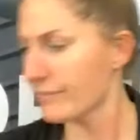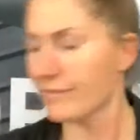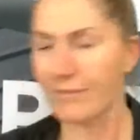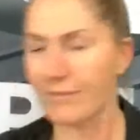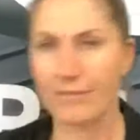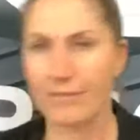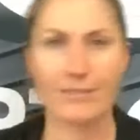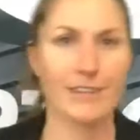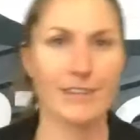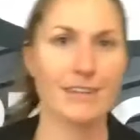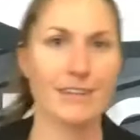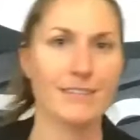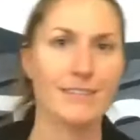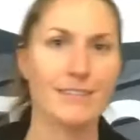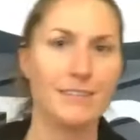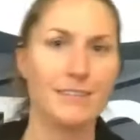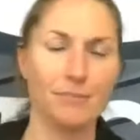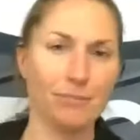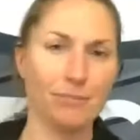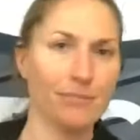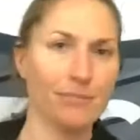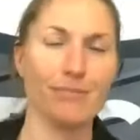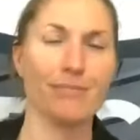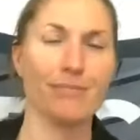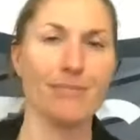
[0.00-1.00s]
like the
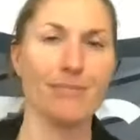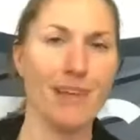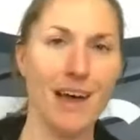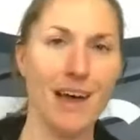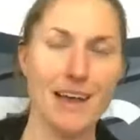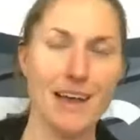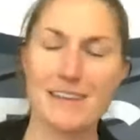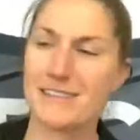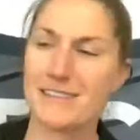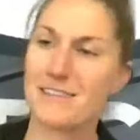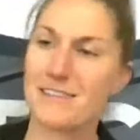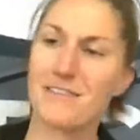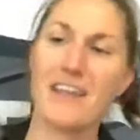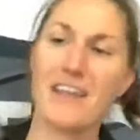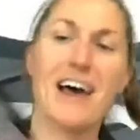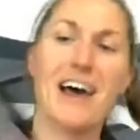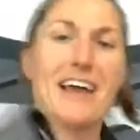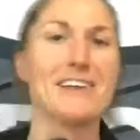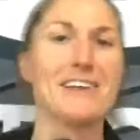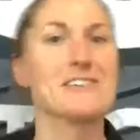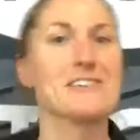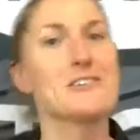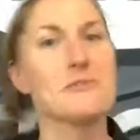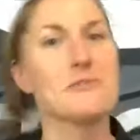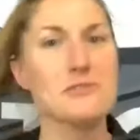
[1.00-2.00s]
highest of the
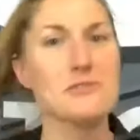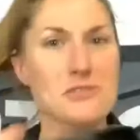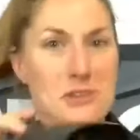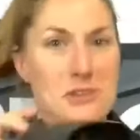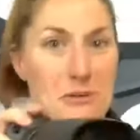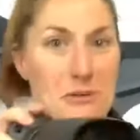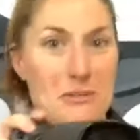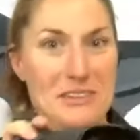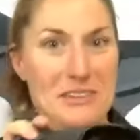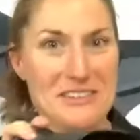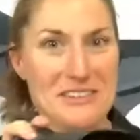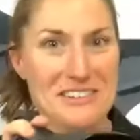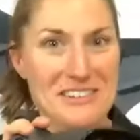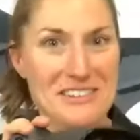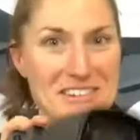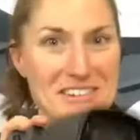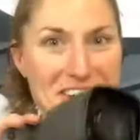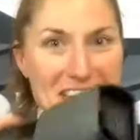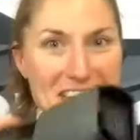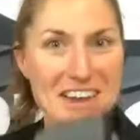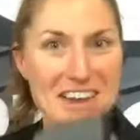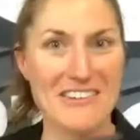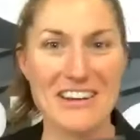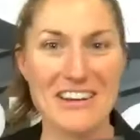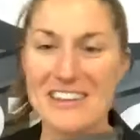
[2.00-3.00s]
highest. So we'll start with this little
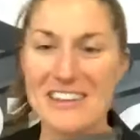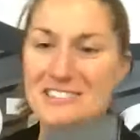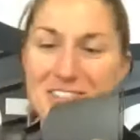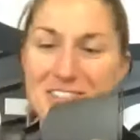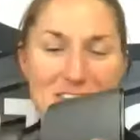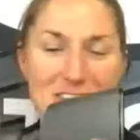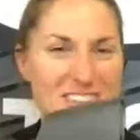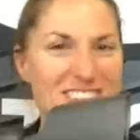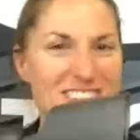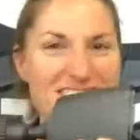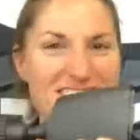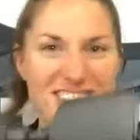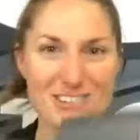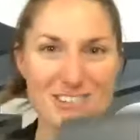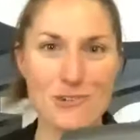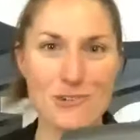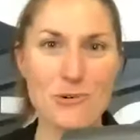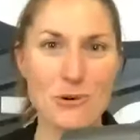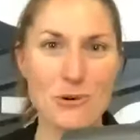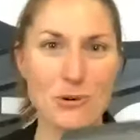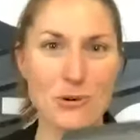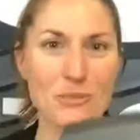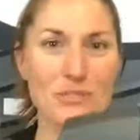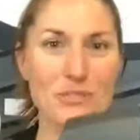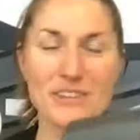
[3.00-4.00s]
guy, right? So this is
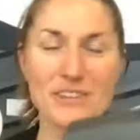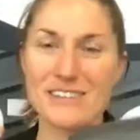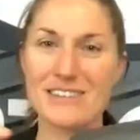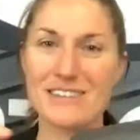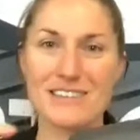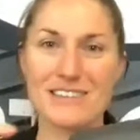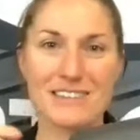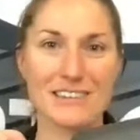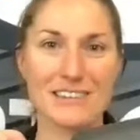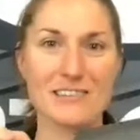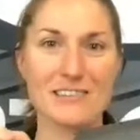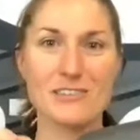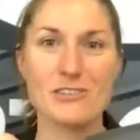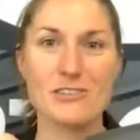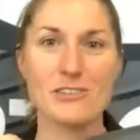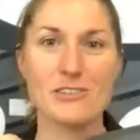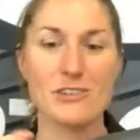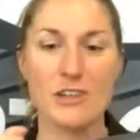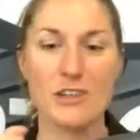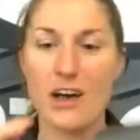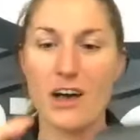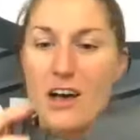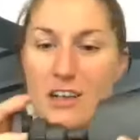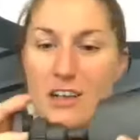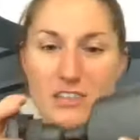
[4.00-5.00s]
cool. This is
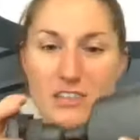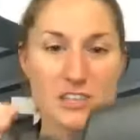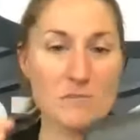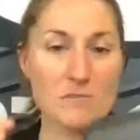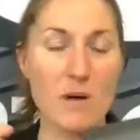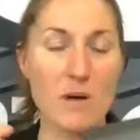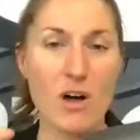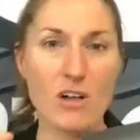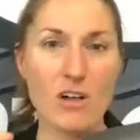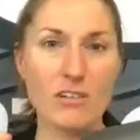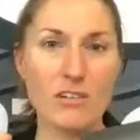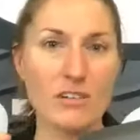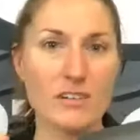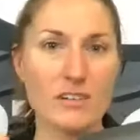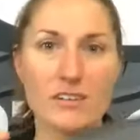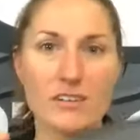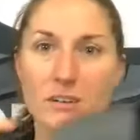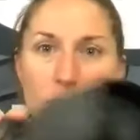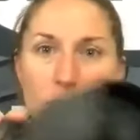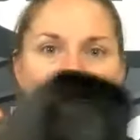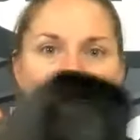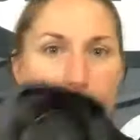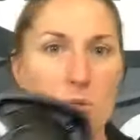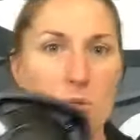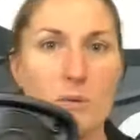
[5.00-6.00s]
small,
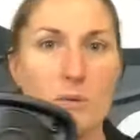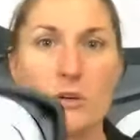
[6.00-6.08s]
portable,